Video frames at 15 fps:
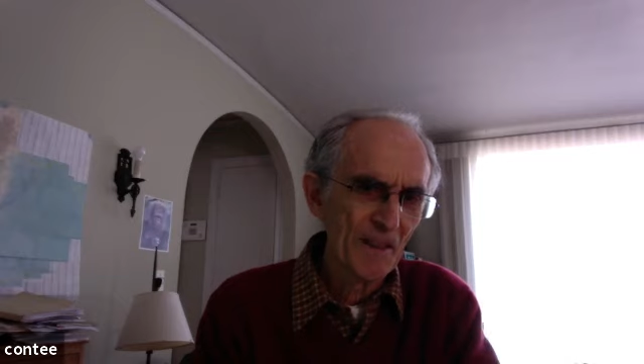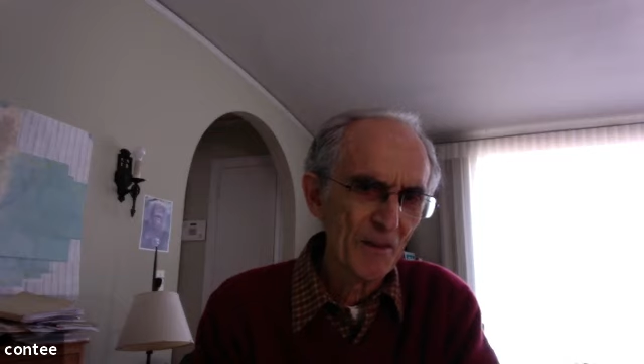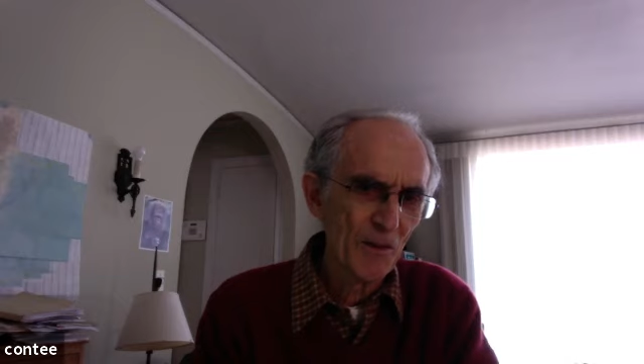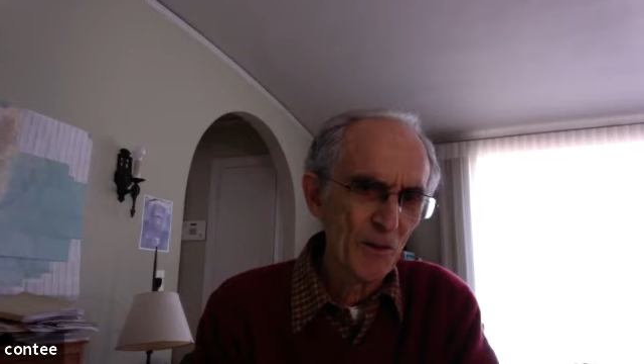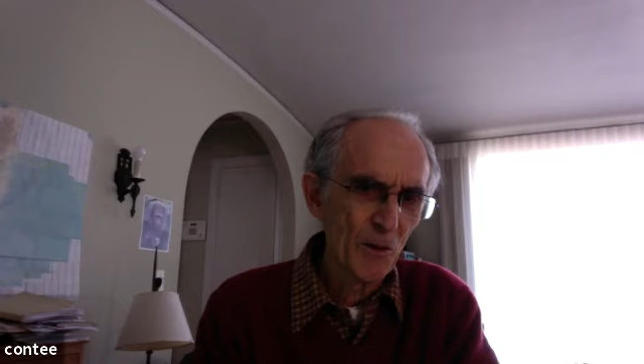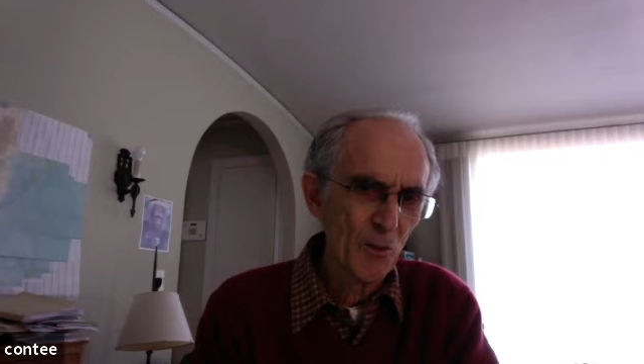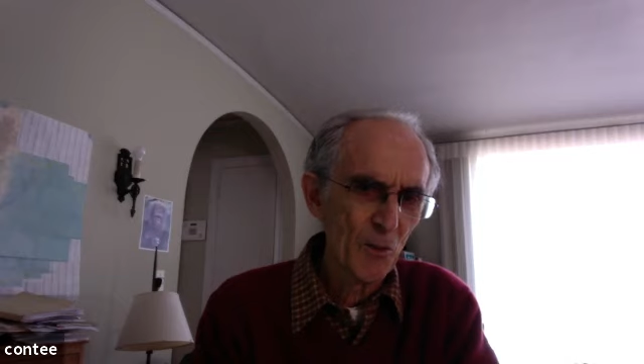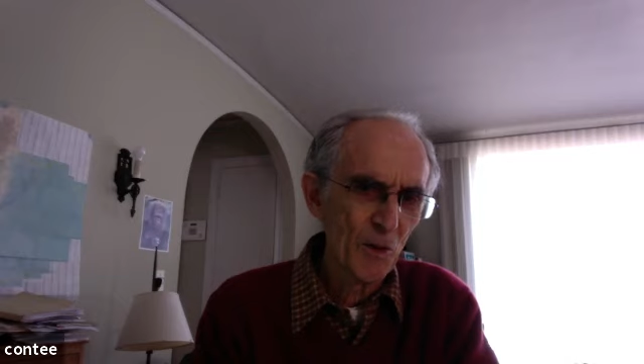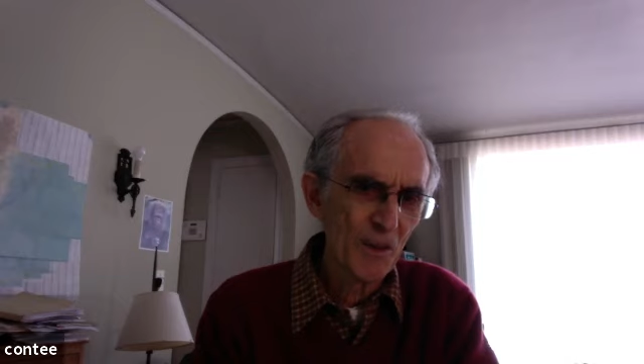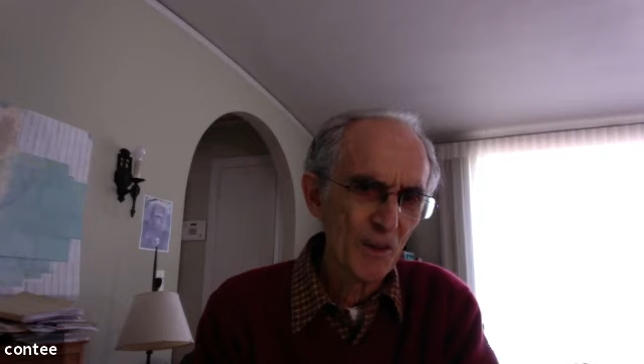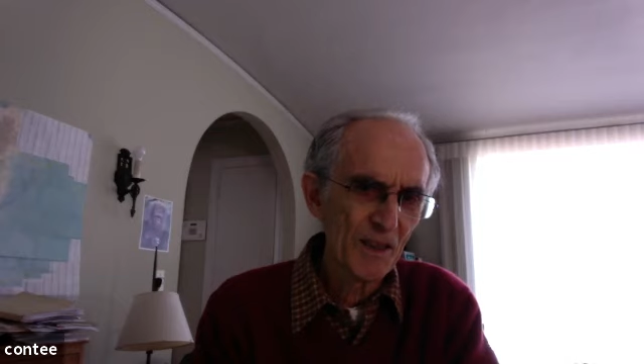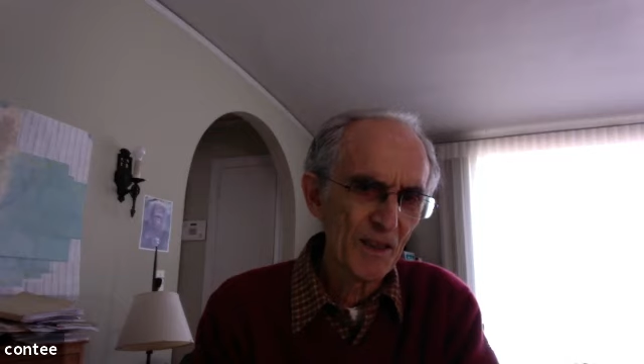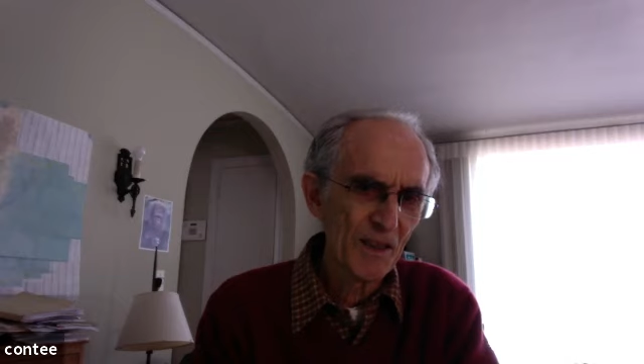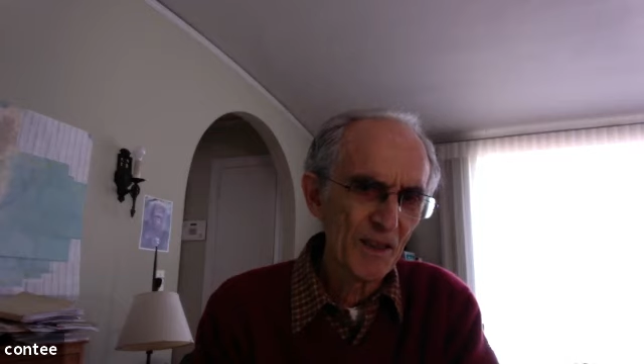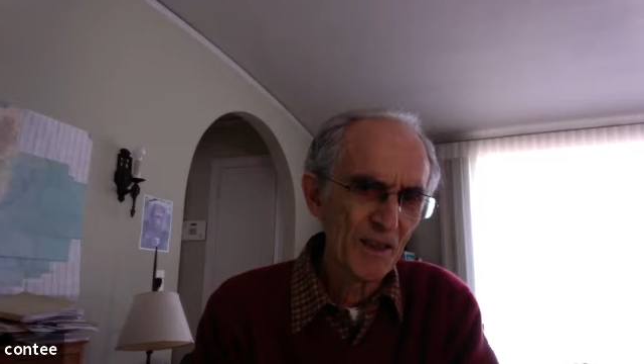there
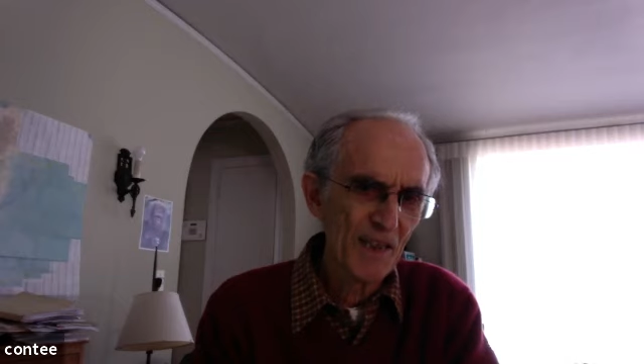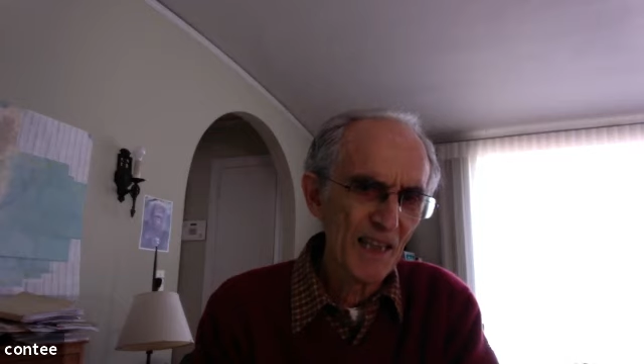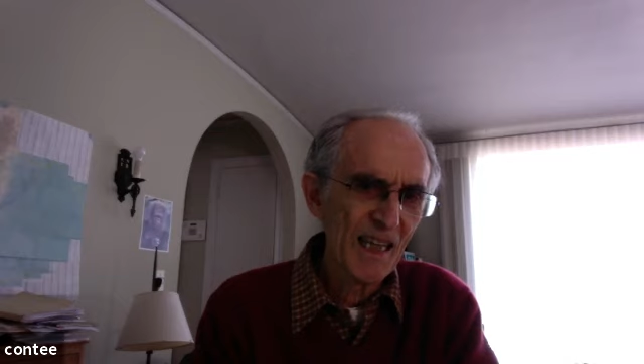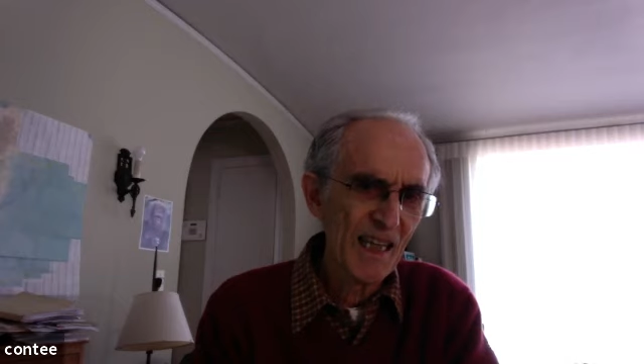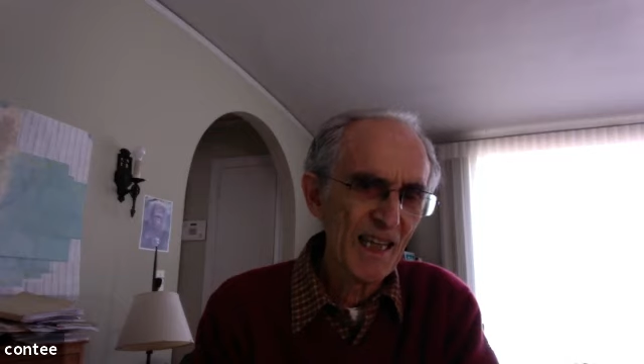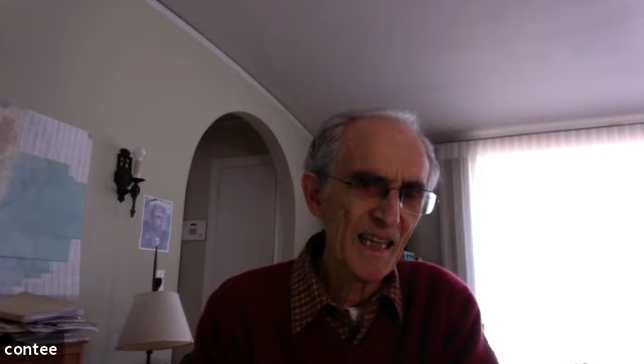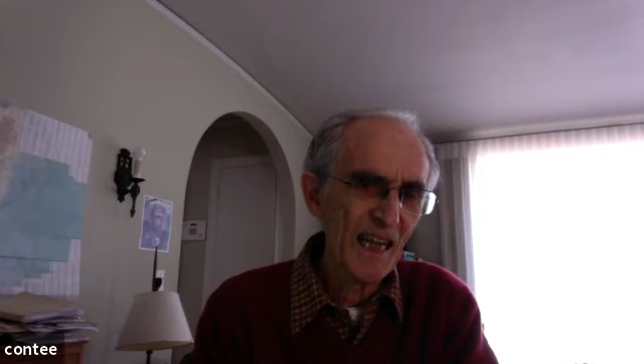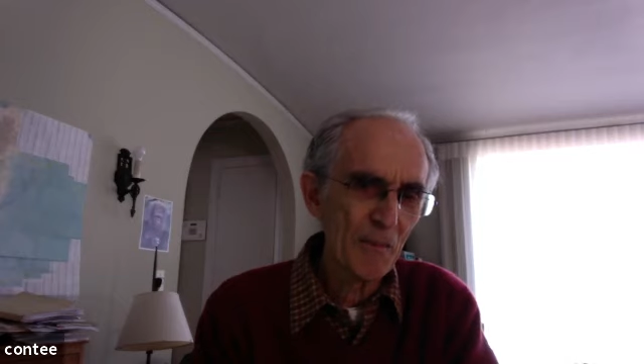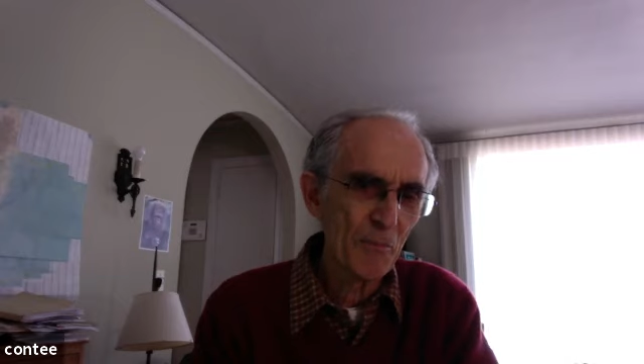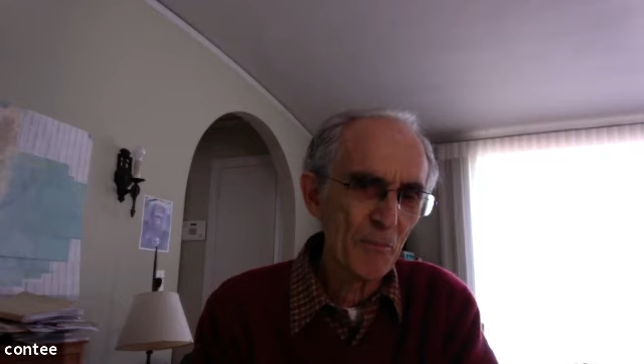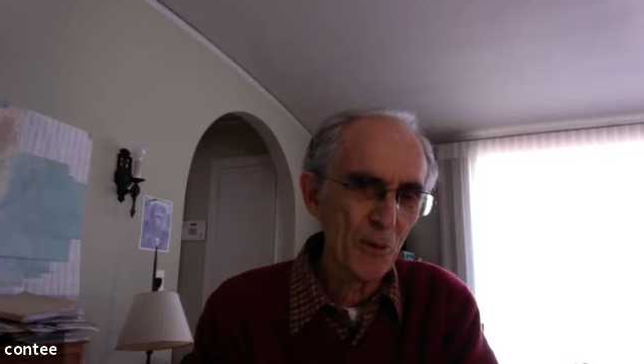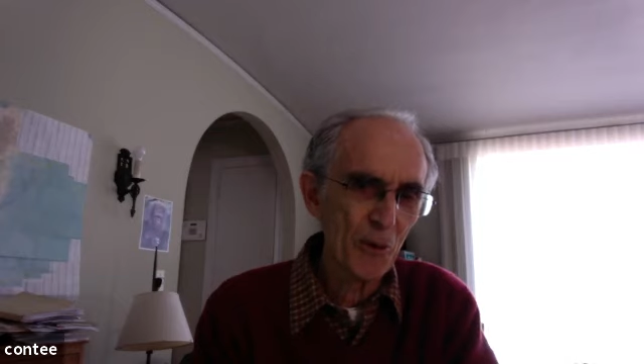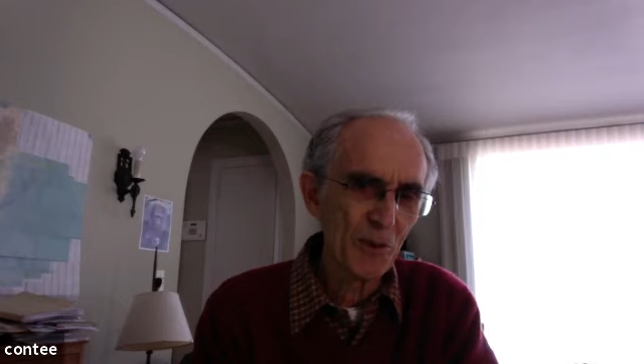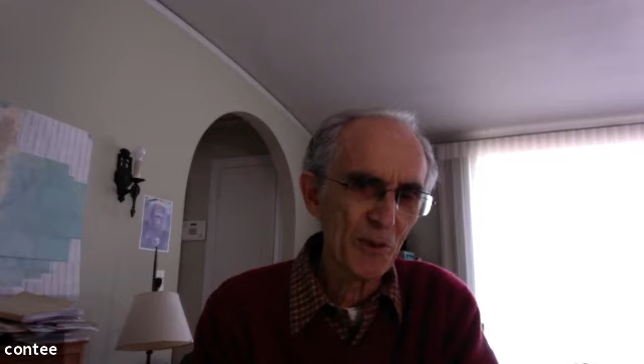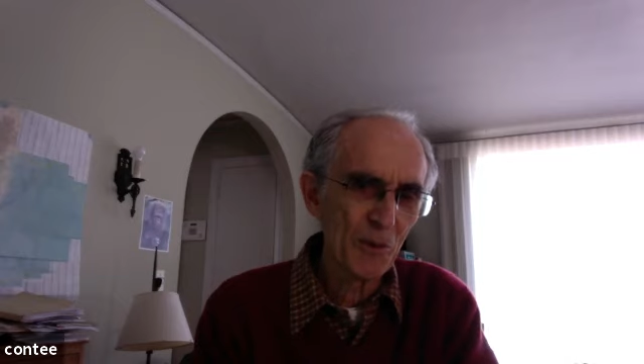was, in that
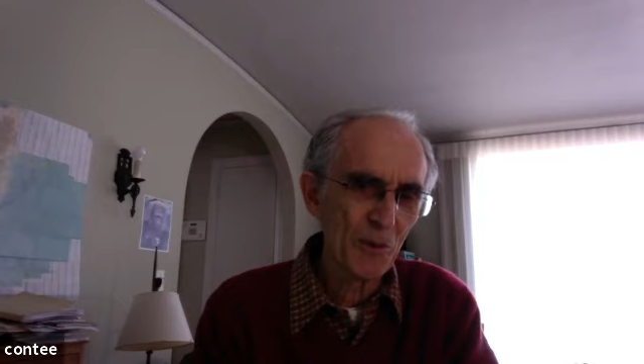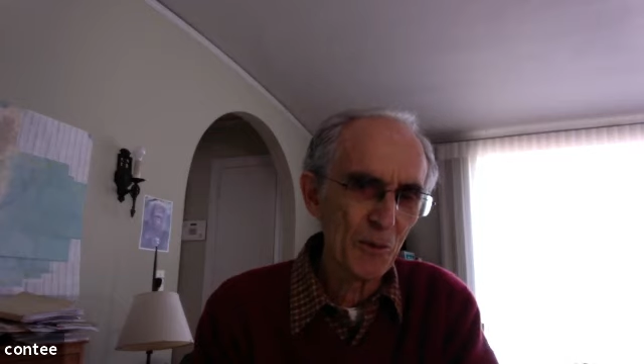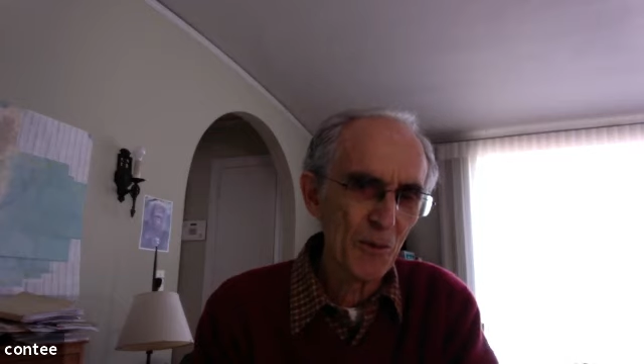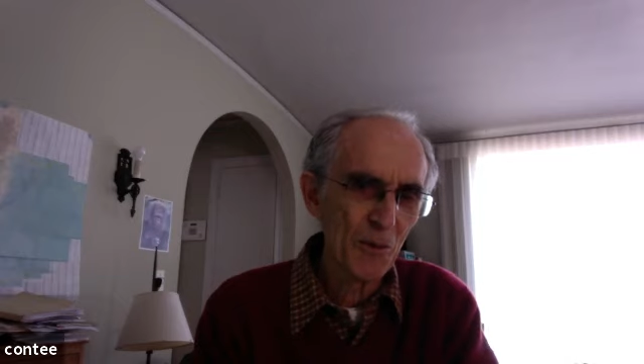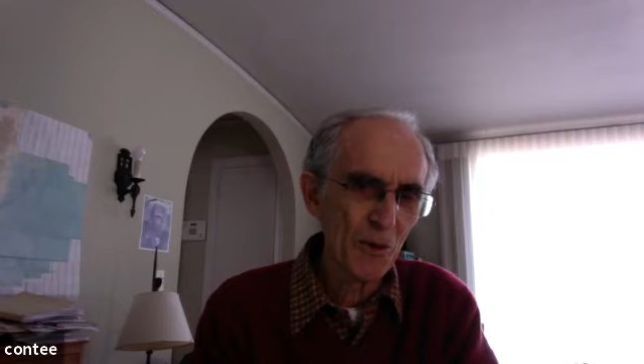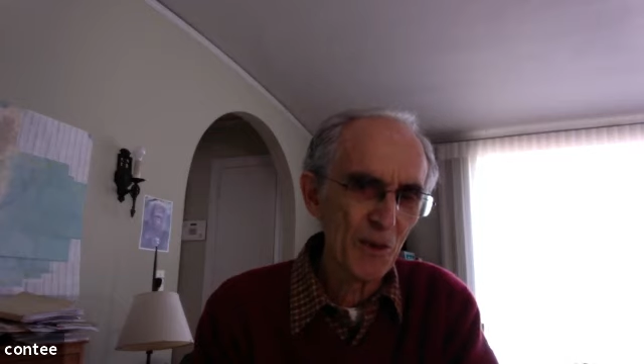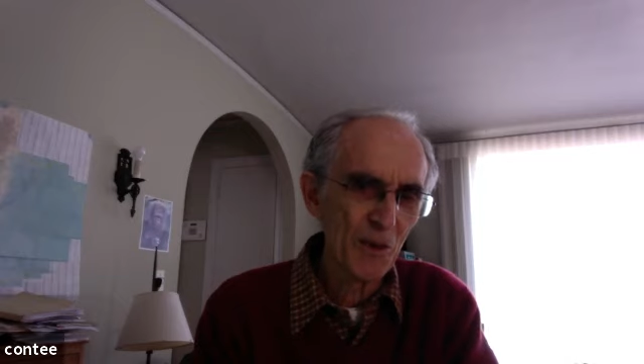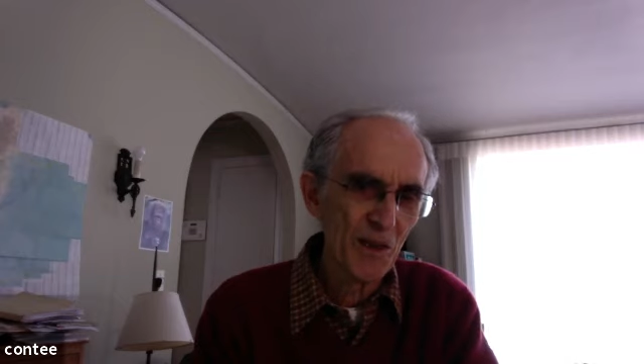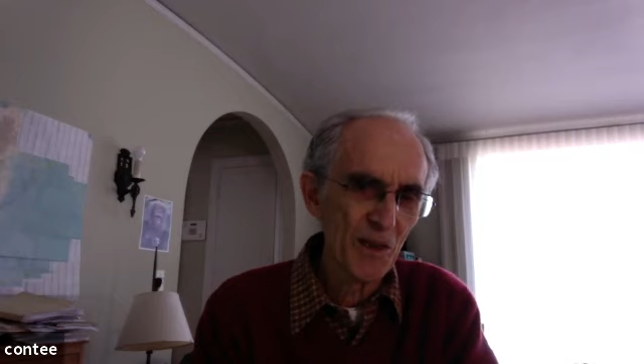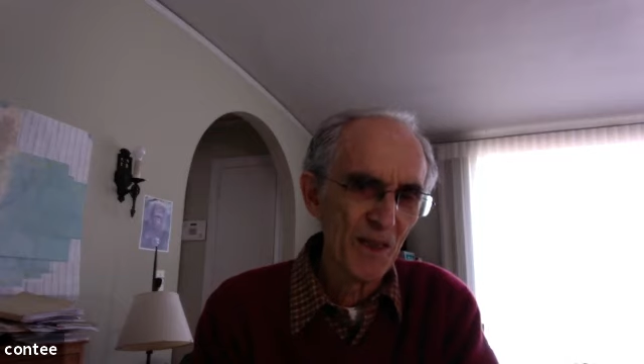book, there were